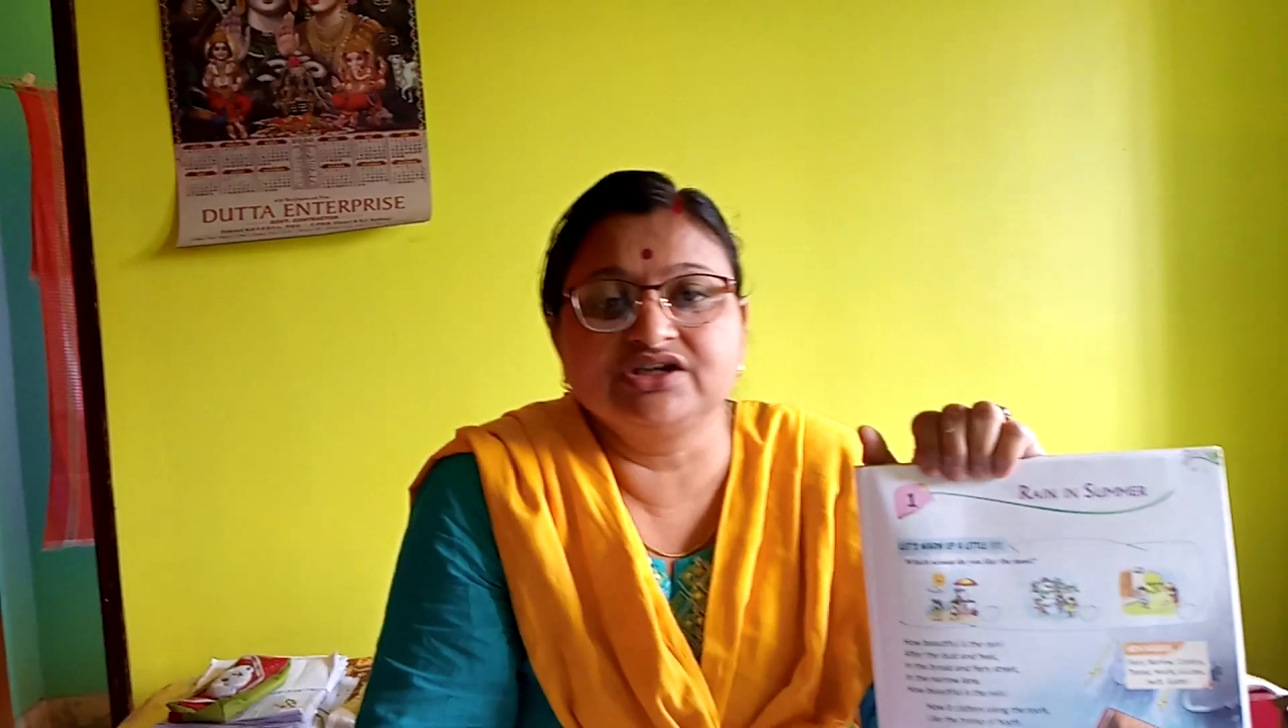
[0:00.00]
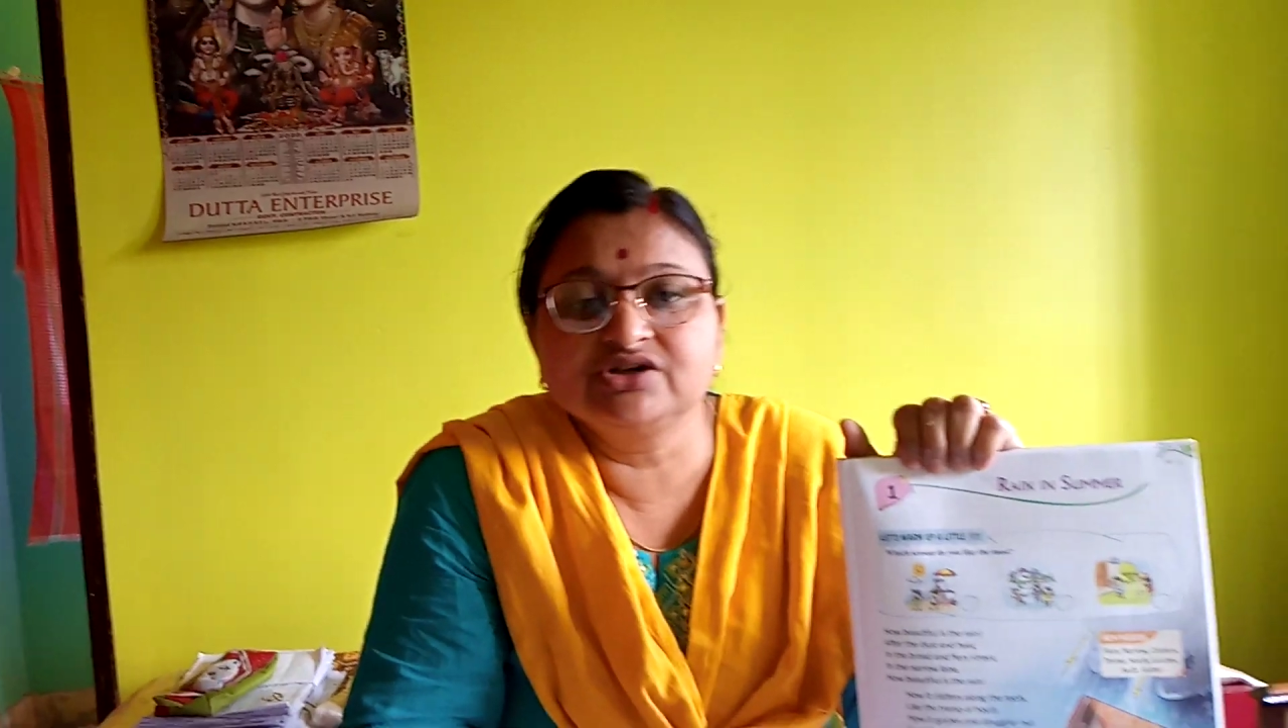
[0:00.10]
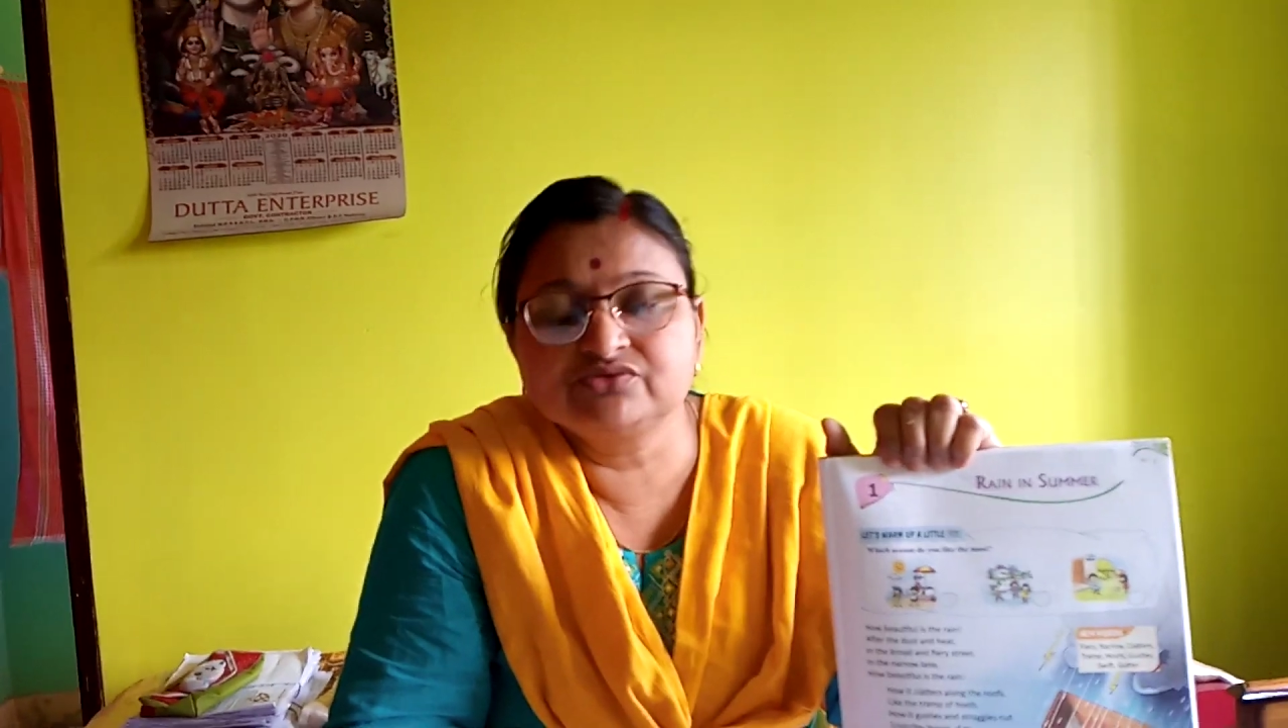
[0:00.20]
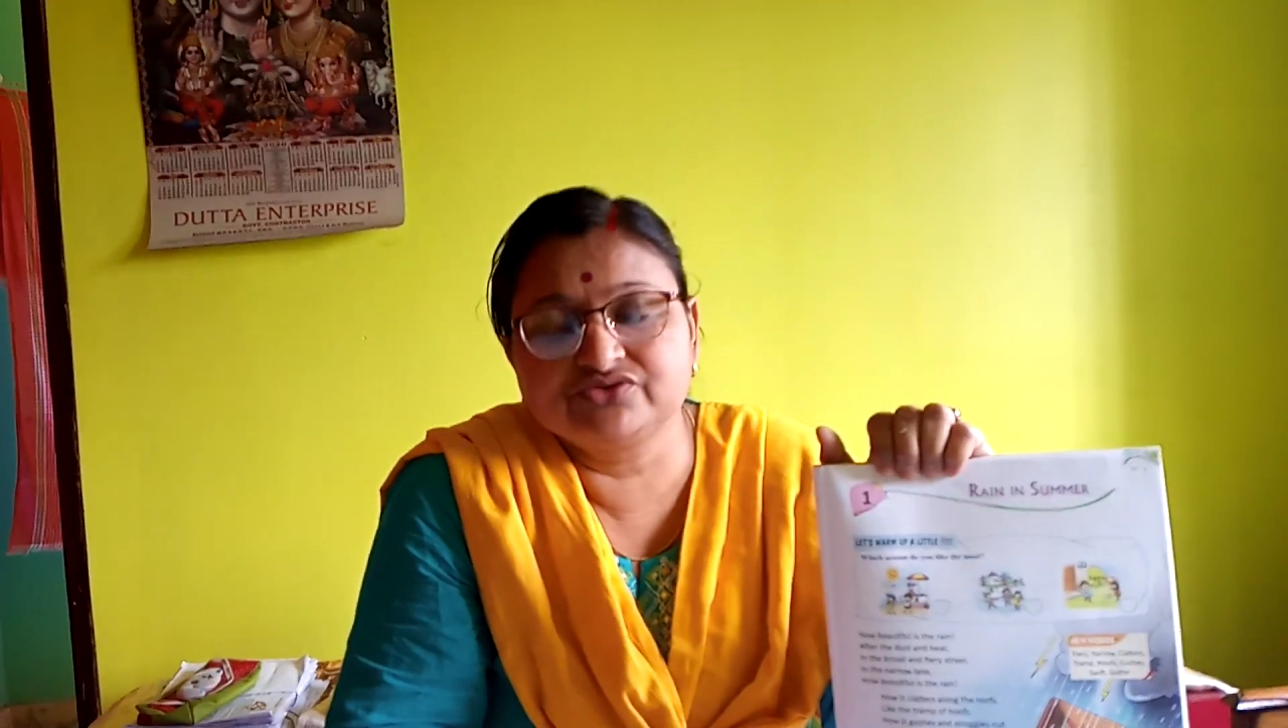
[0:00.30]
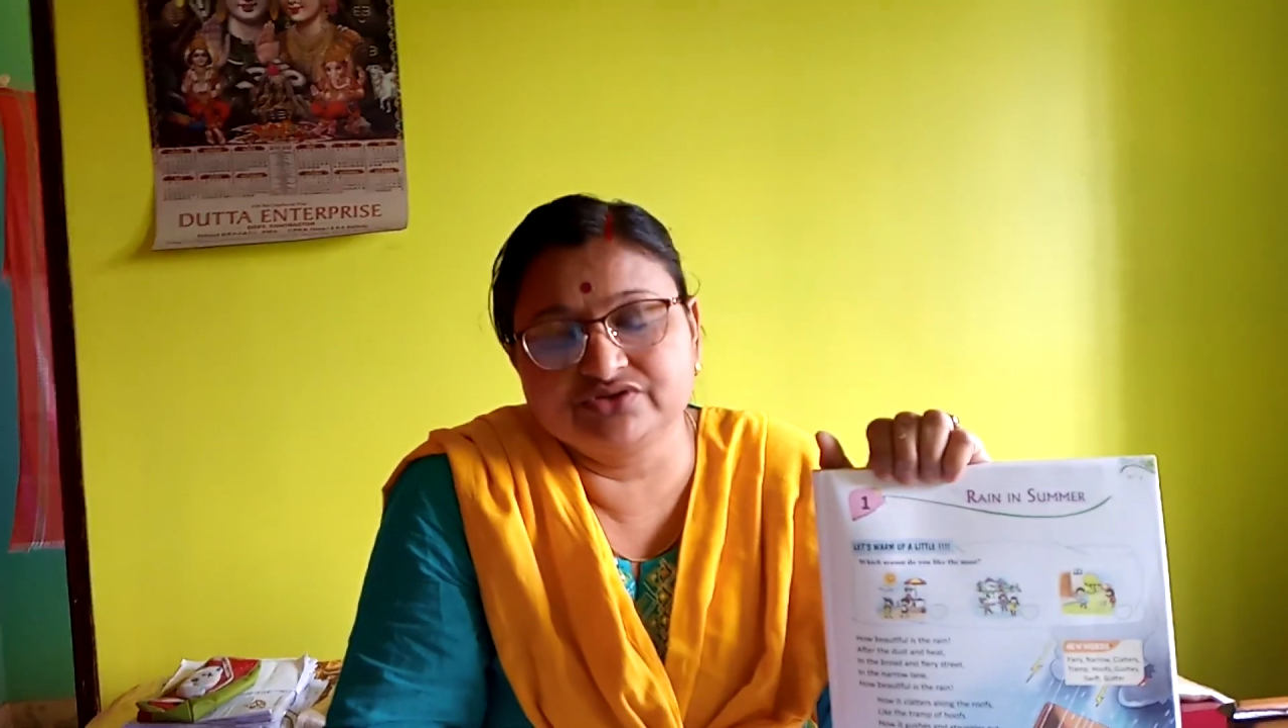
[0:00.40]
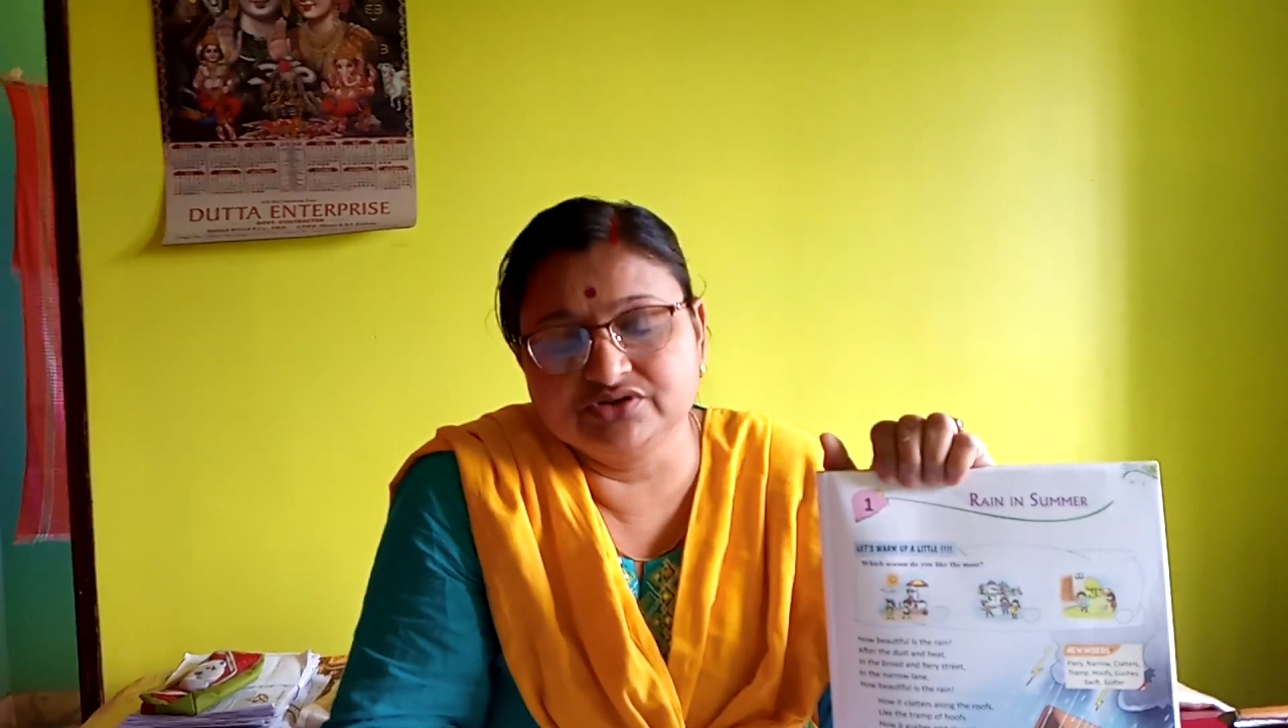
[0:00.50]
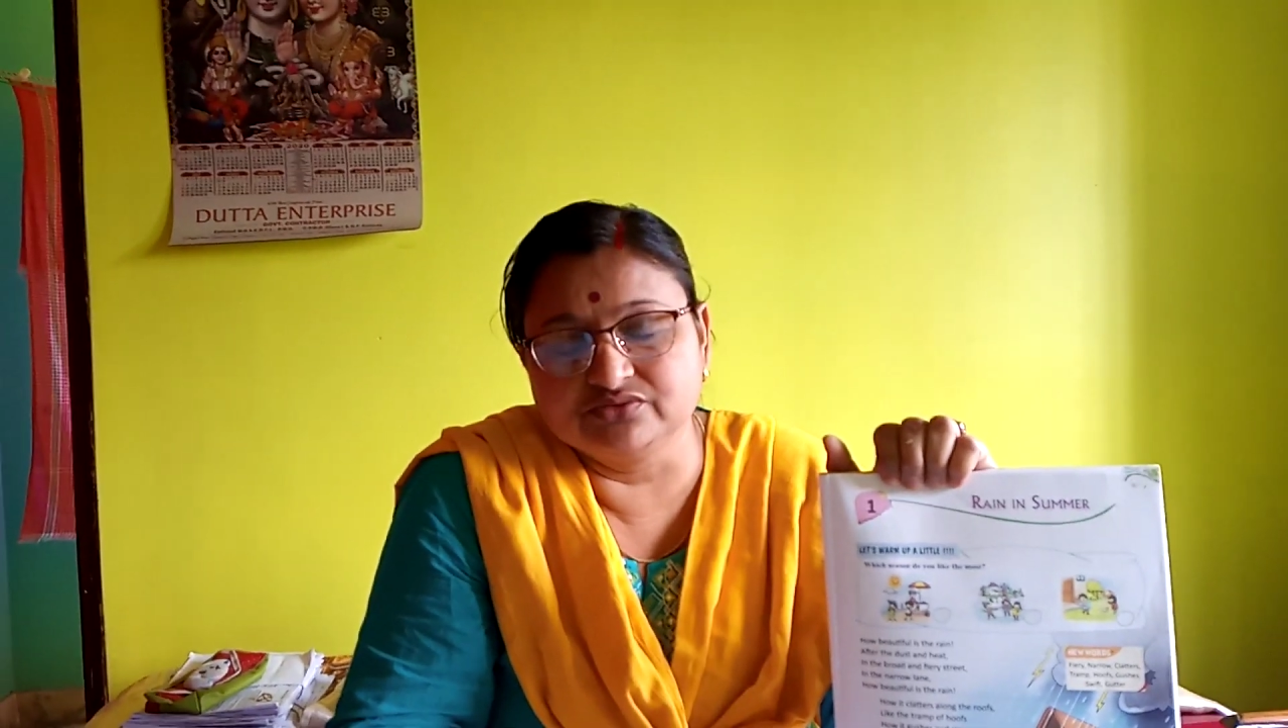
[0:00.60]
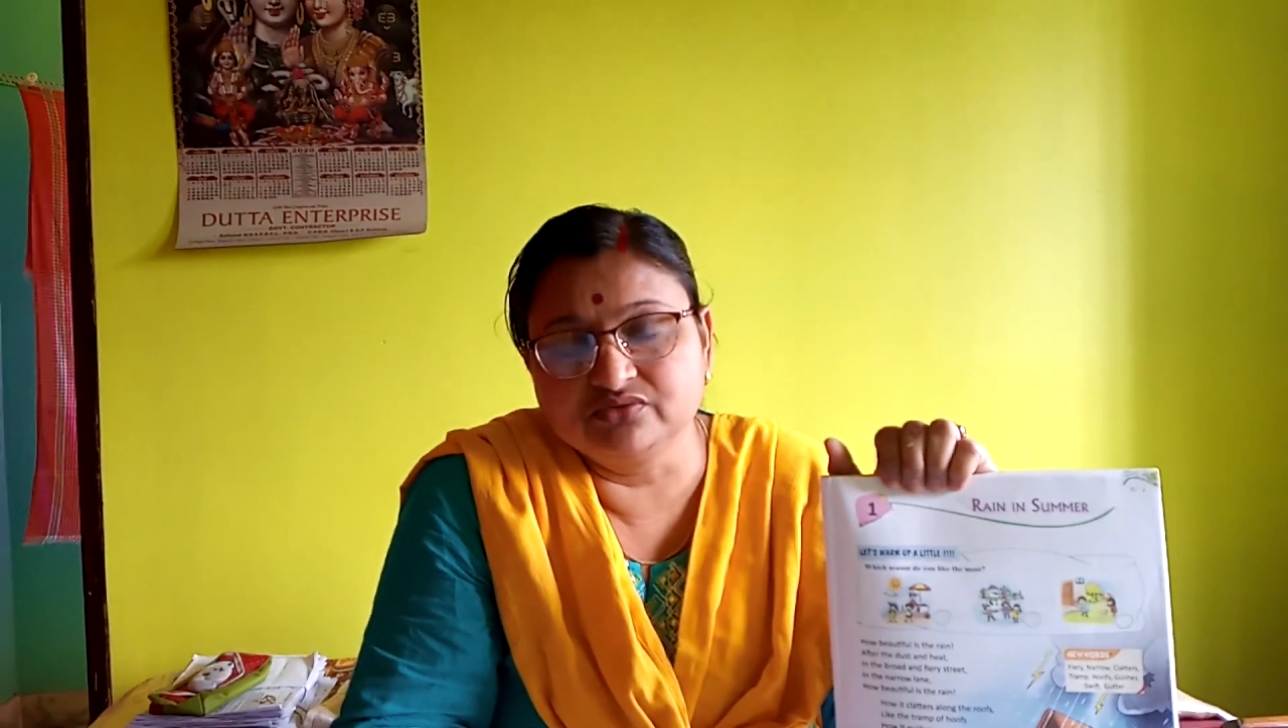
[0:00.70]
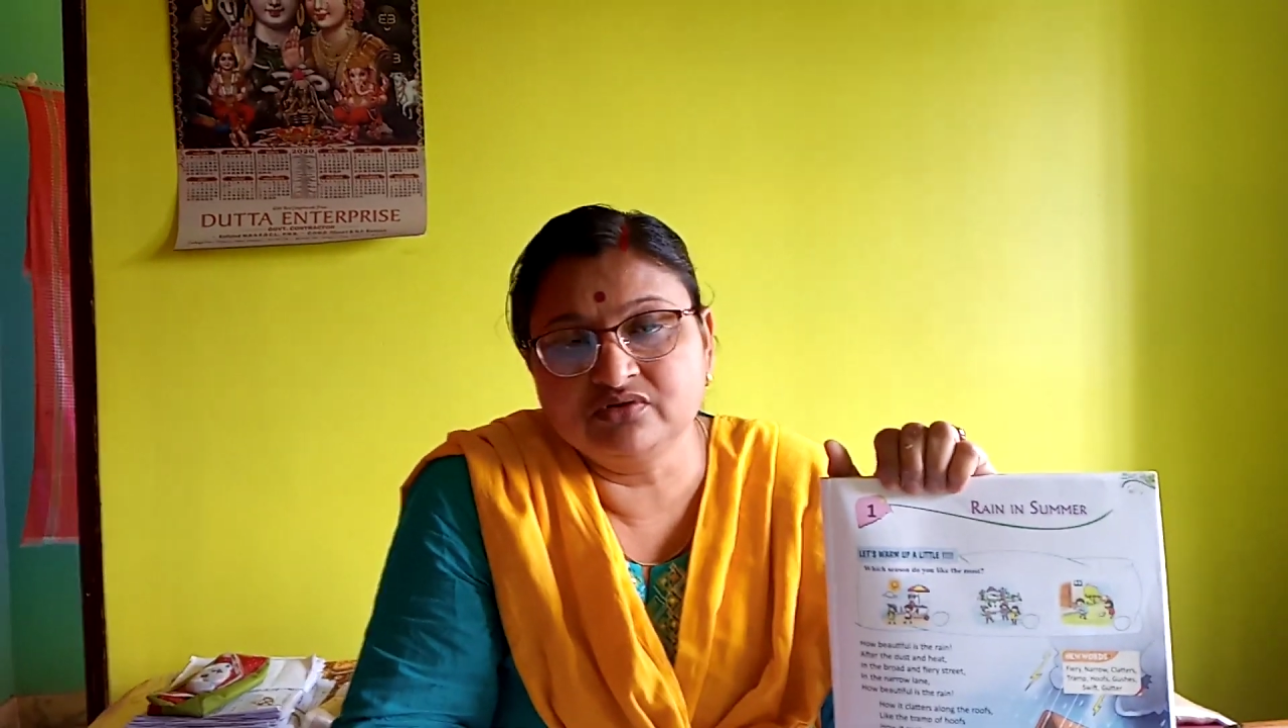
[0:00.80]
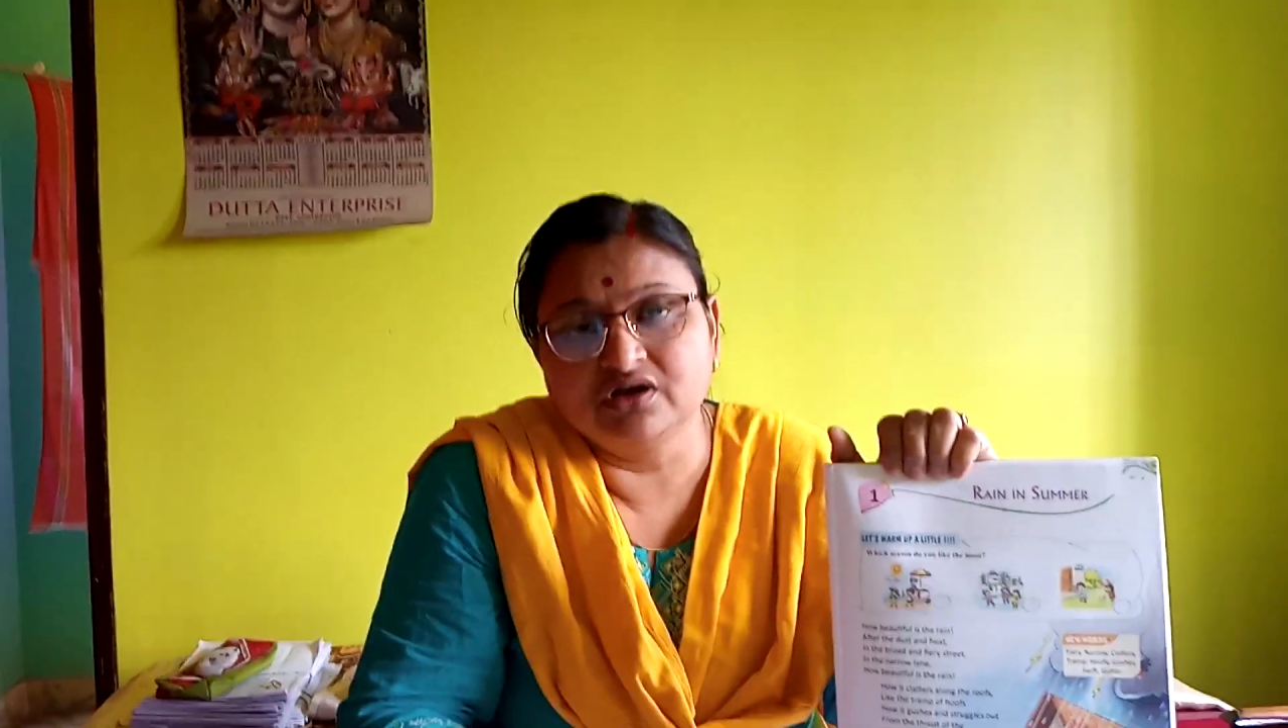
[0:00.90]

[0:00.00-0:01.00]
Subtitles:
new to you.